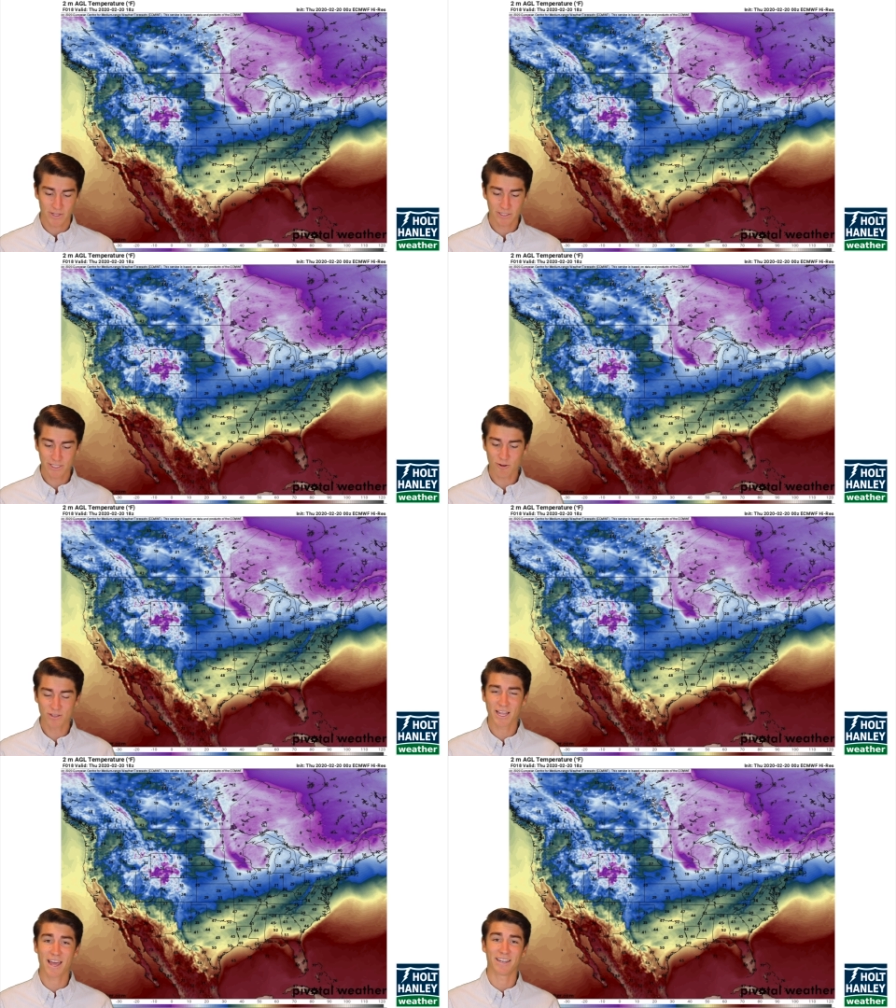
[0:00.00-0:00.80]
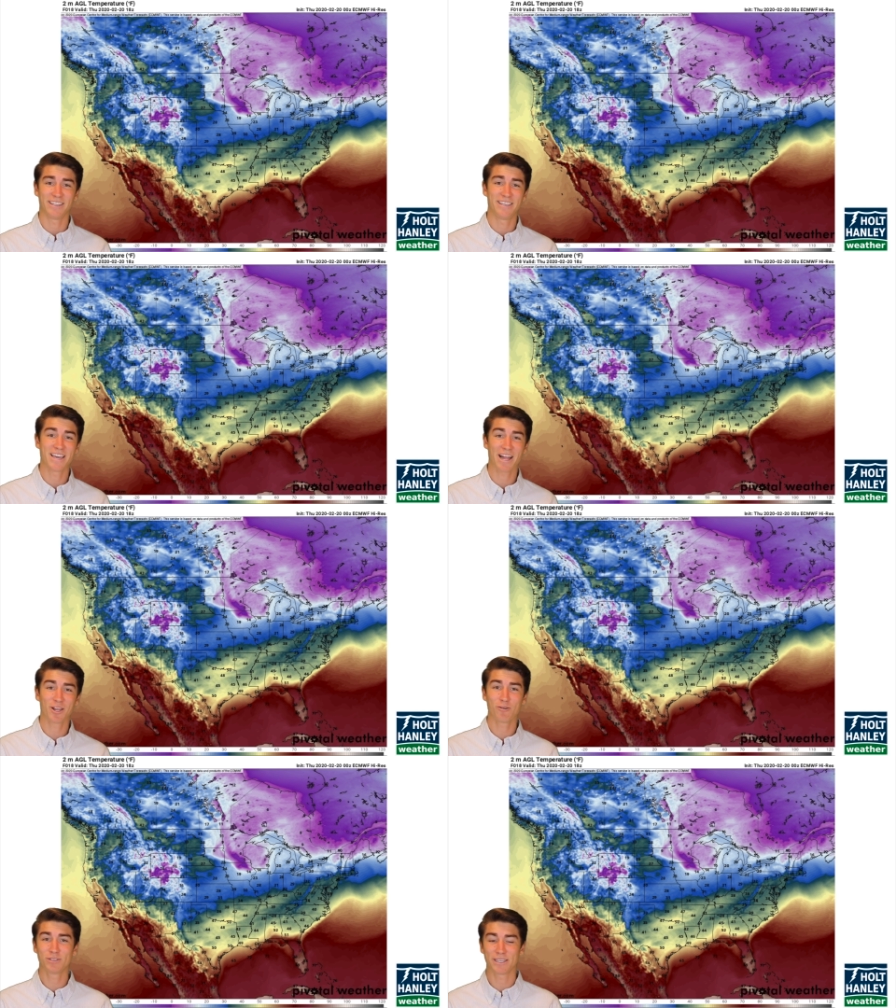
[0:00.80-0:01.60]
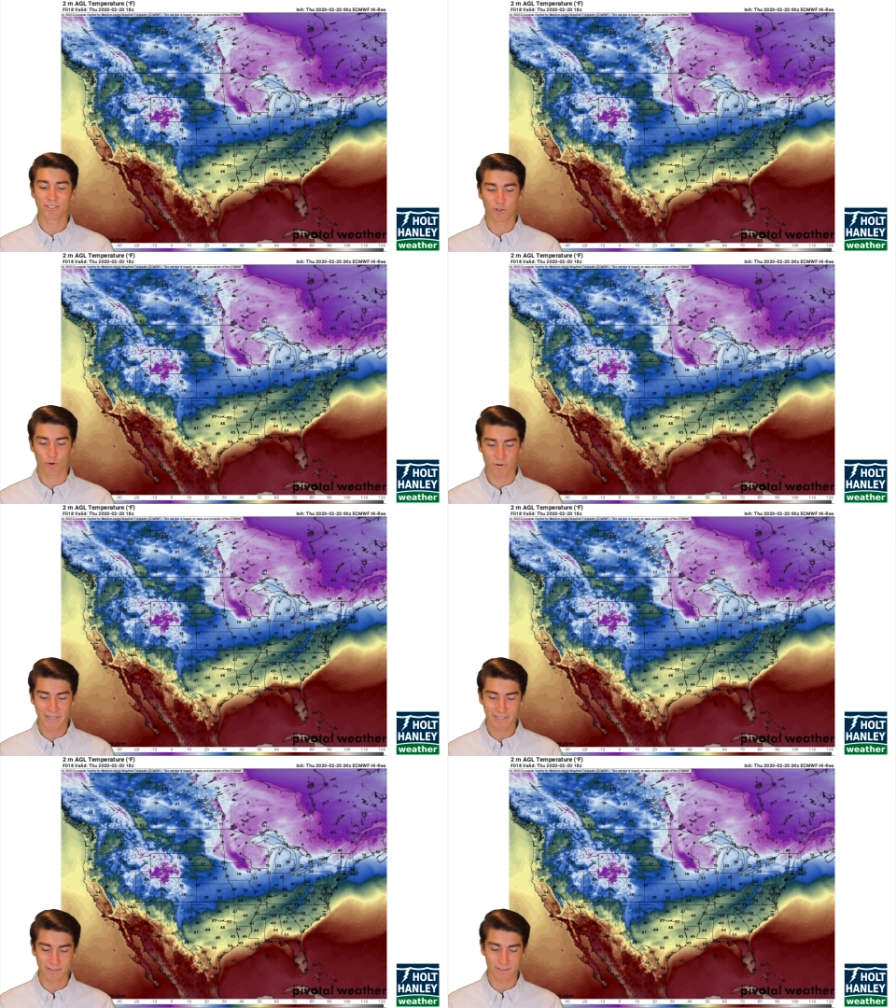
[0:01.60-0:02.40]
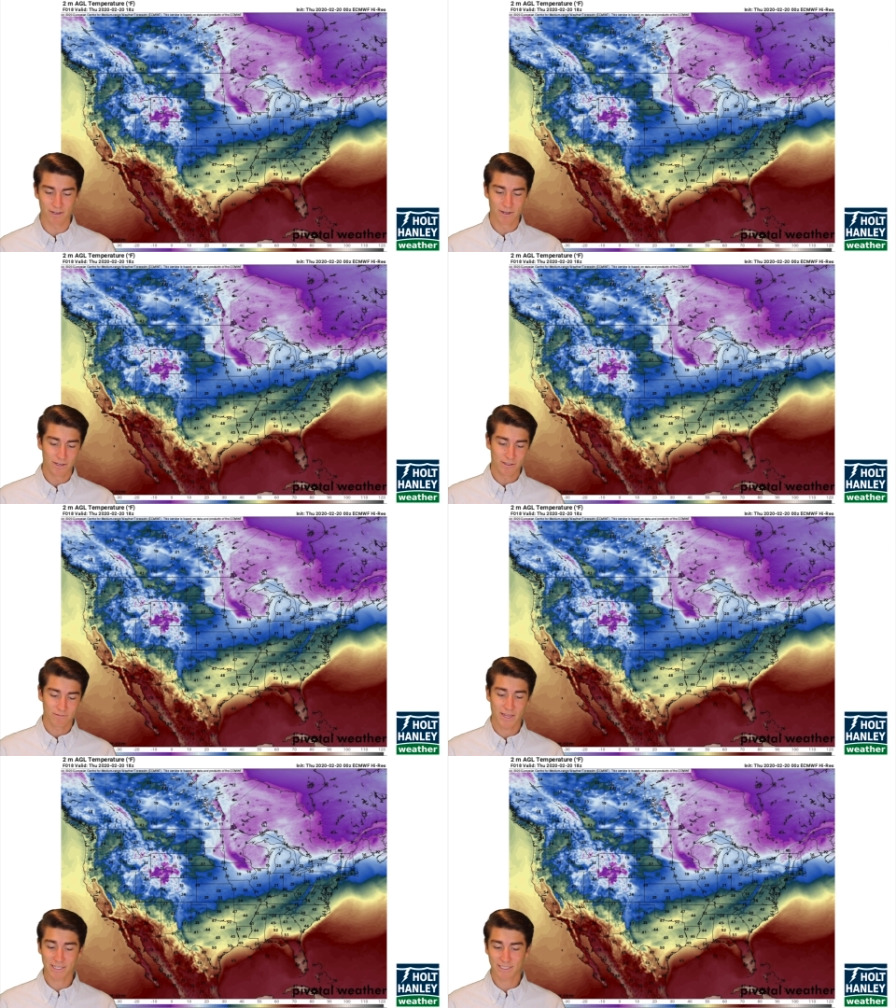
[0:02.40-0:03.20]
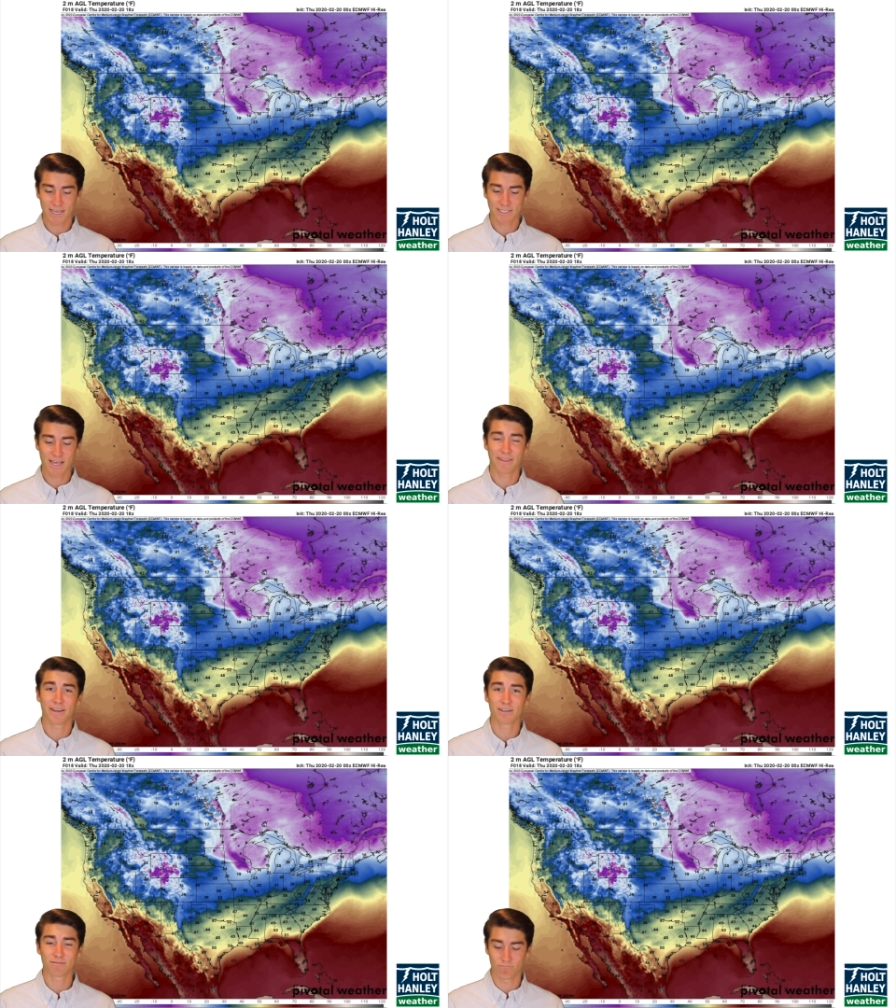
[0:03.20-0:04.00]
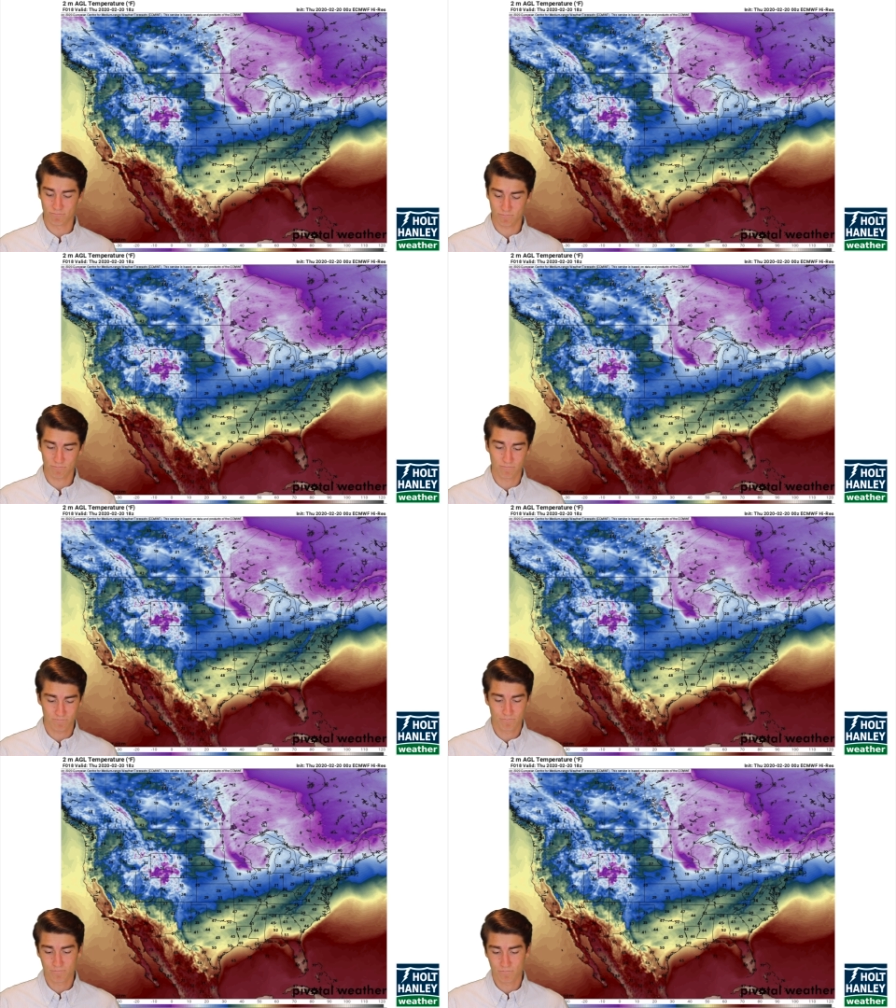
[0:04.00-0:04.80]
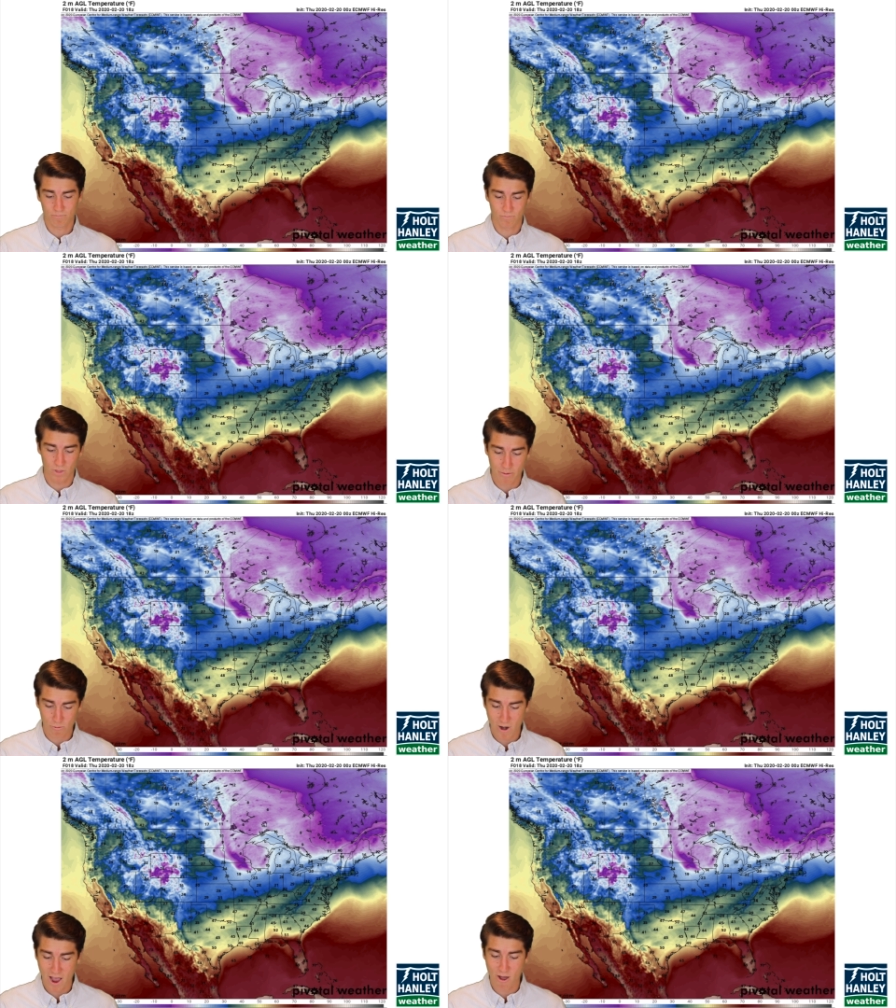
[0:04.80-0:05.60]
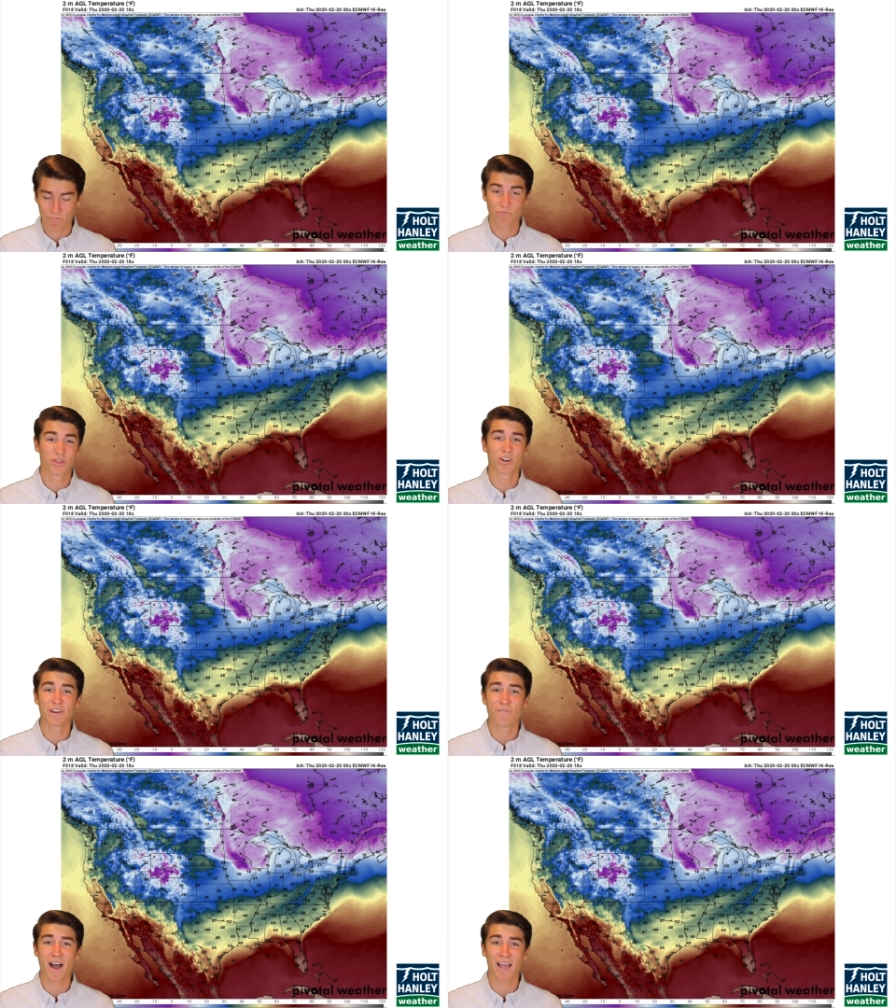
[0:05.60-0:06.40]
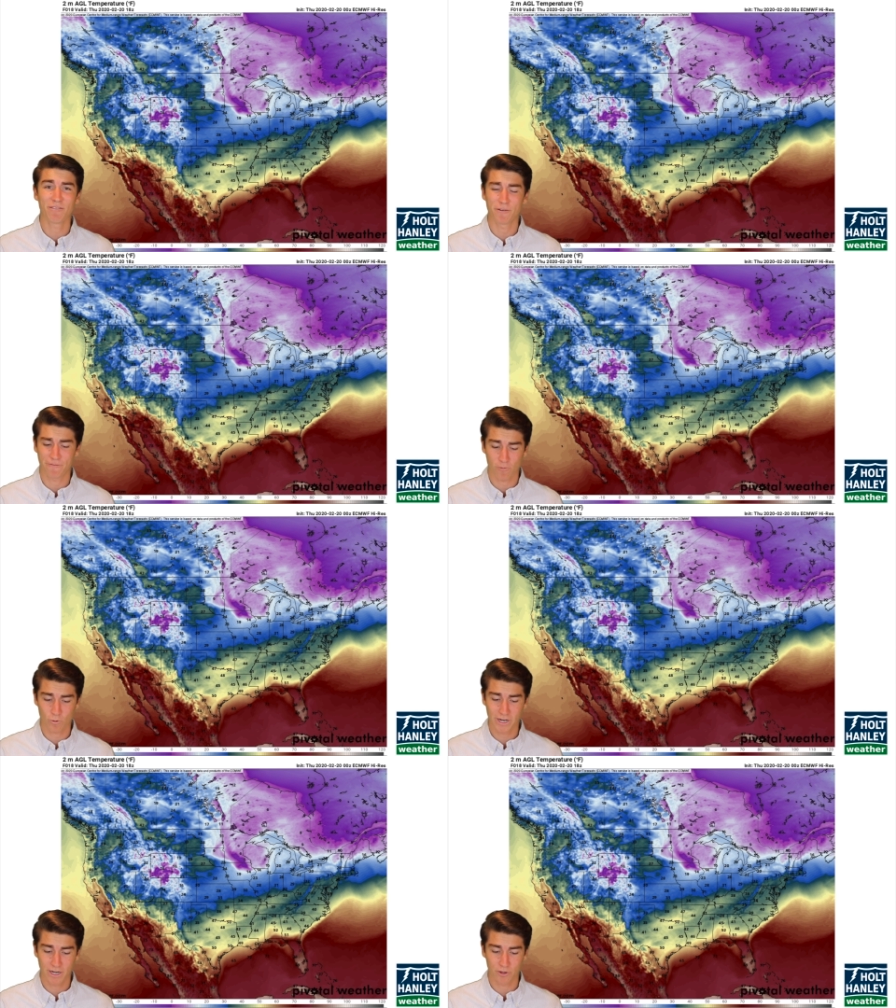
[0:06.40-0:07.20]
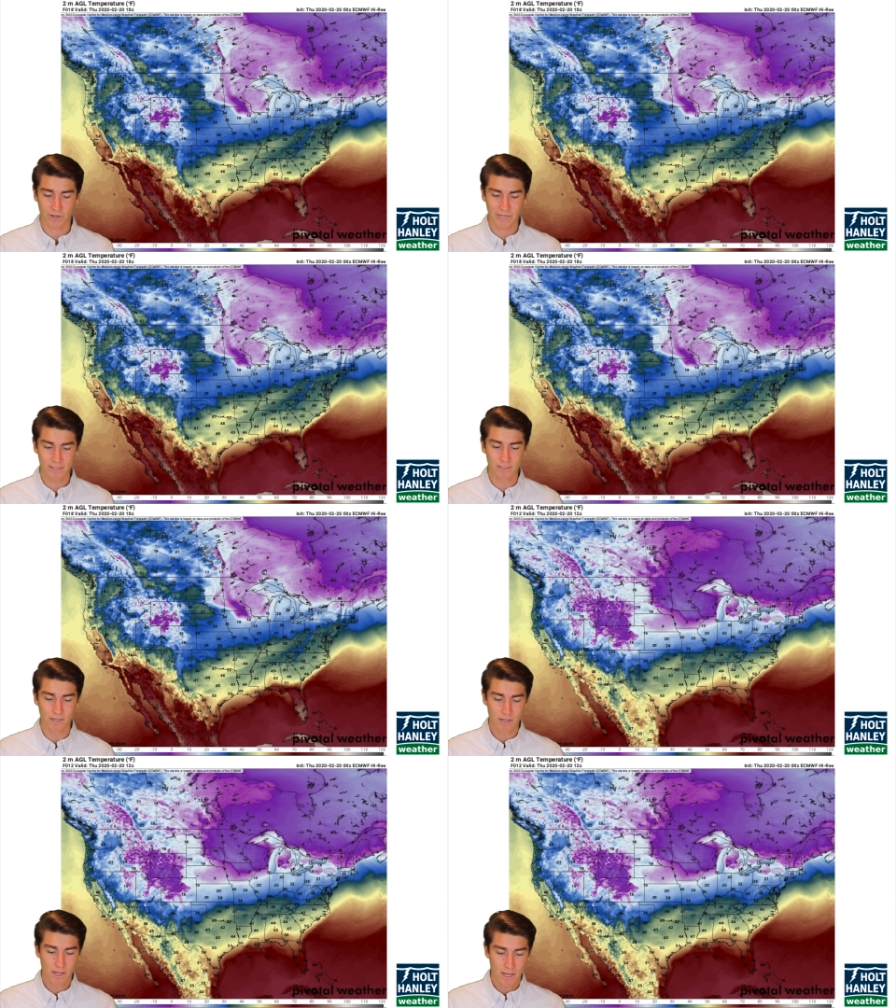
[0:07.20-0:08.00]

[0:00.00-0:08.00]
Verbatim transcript: they're still in that yellows and greens. That says that they're around 35 to 40 degrees.